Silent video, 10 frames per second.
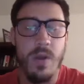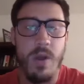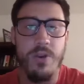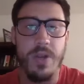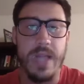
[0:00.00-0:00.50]

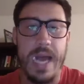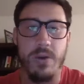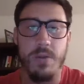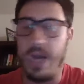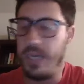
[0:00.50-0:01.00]
doing
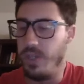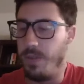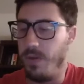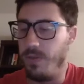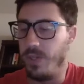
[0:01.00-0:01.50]
lateral box
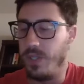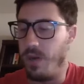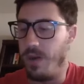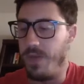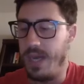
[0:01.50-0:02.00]
jump overs.
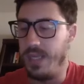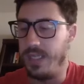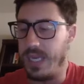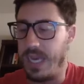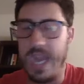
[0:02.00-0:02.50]
So if that
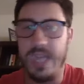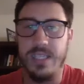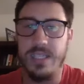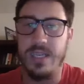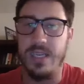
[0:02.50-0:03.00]
is the
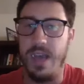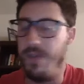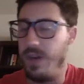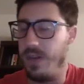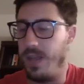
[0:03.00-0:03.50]
case,
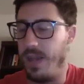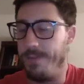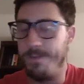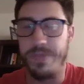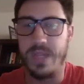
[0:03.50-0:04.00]

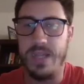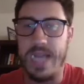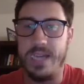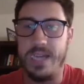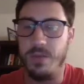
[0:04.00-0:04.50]
definitely
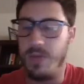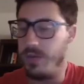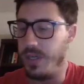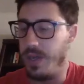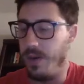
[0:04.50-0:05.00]
that is the
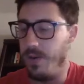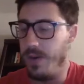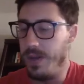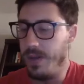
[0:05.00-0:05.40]
route to go.